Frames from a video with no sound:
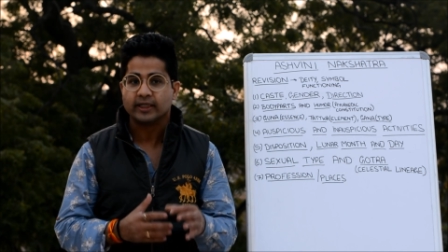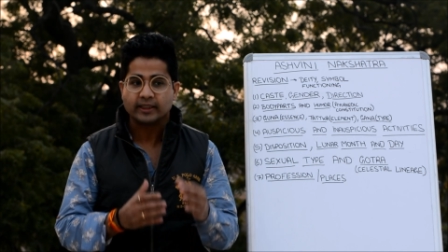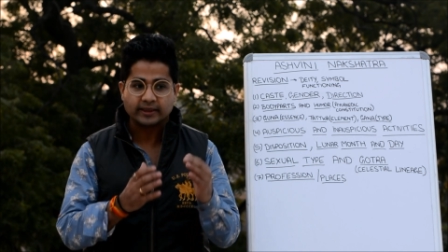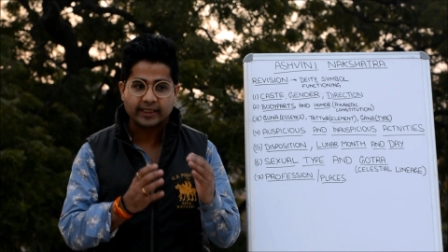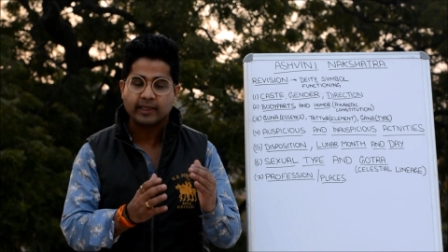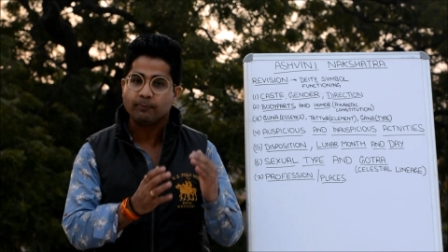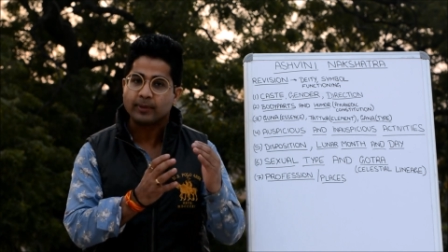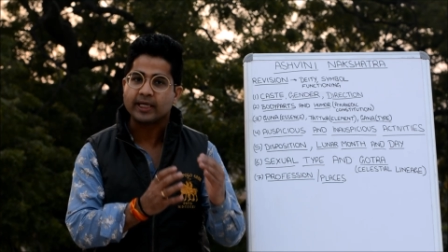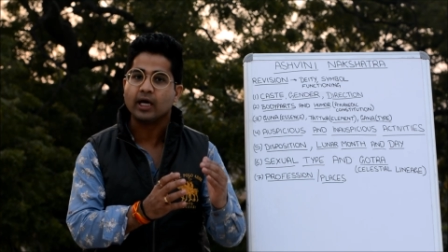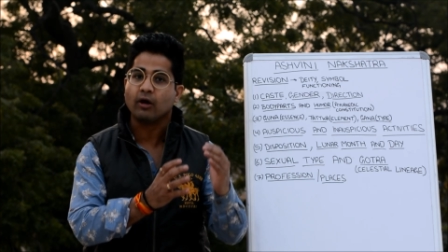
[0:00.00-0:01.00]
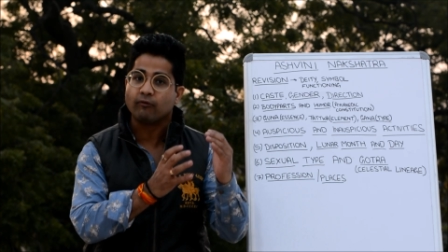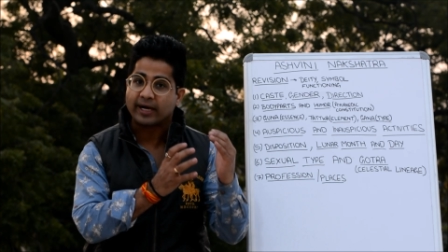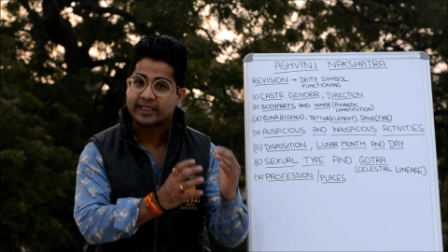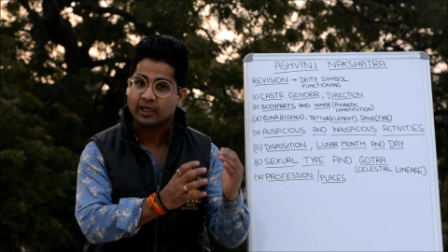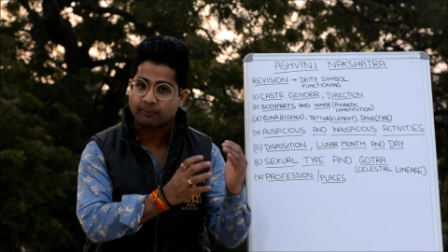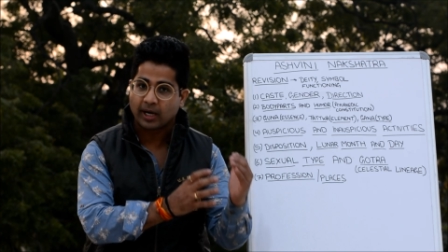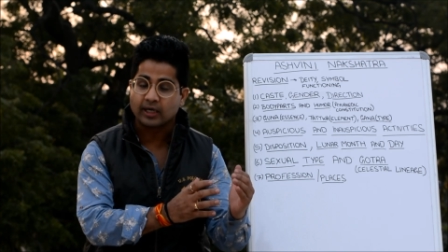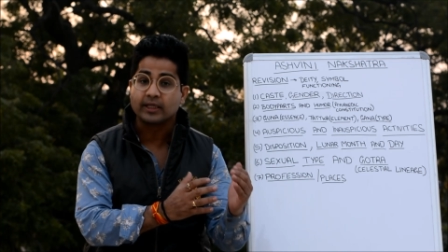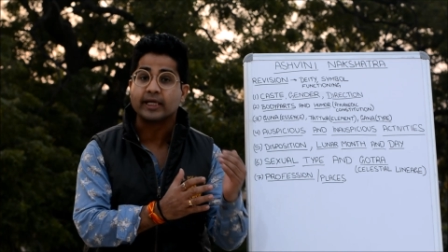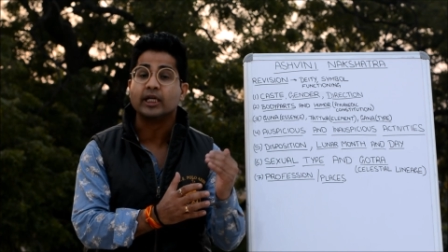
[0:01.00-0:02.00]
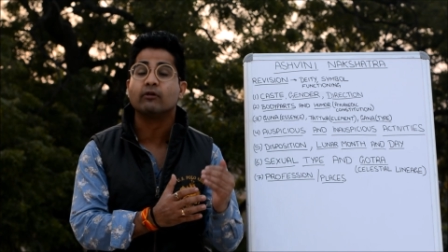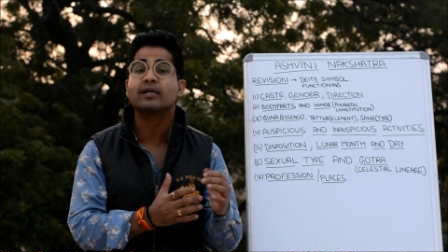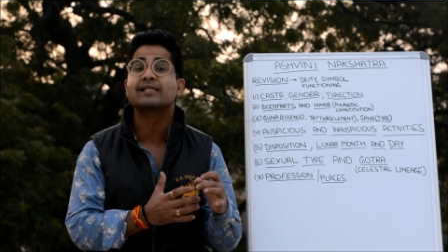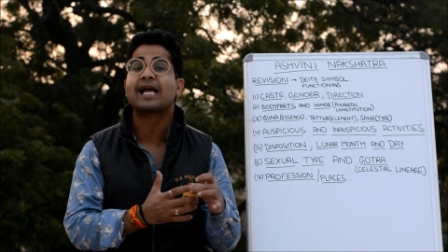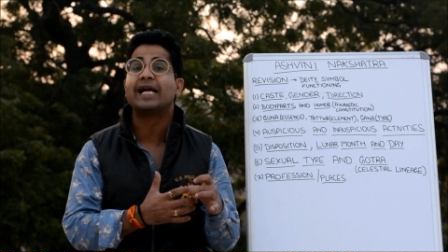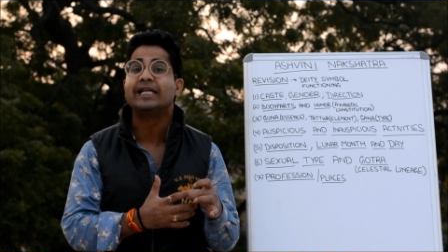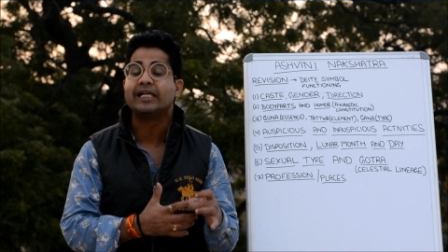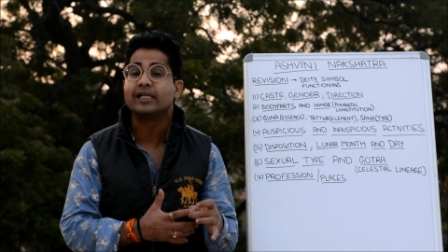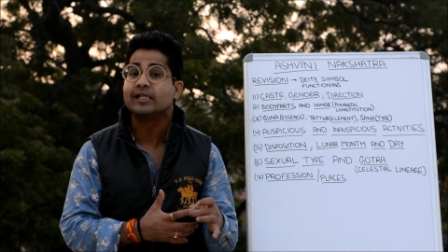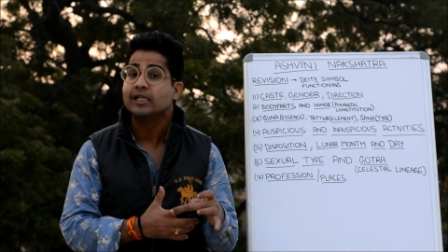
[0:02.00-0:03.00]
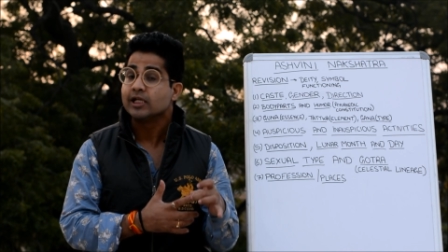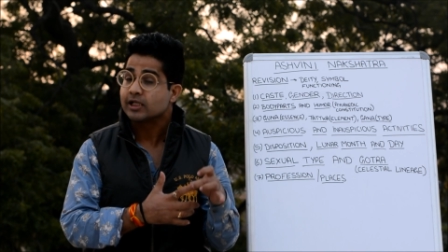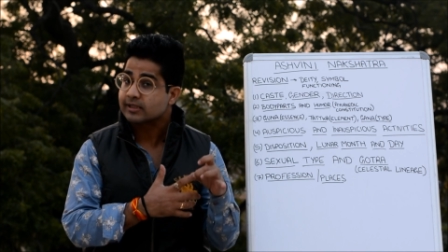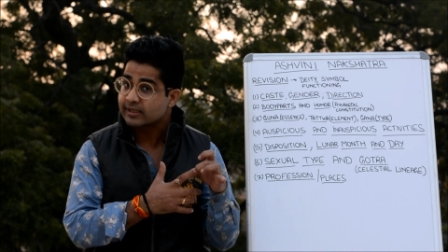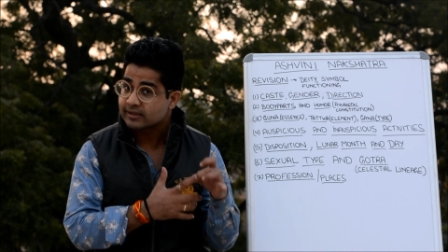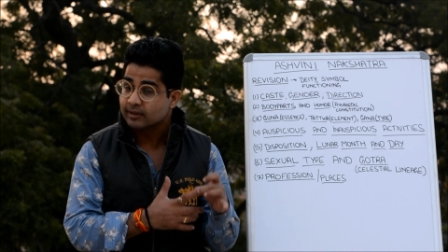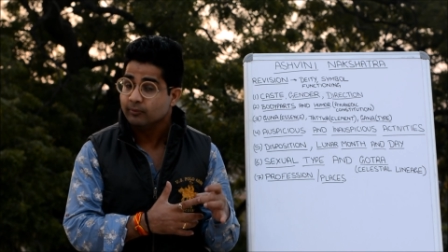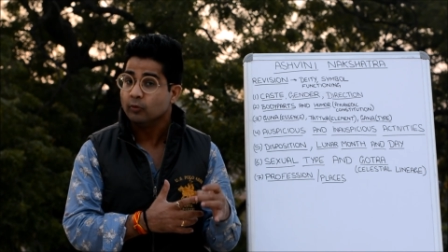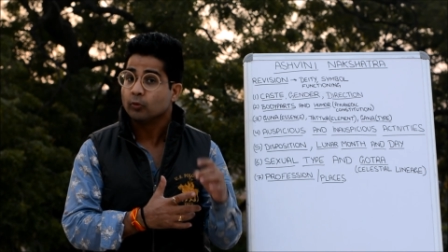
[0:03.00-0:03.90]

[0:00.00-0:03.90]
They play a vital part in our sidereal system,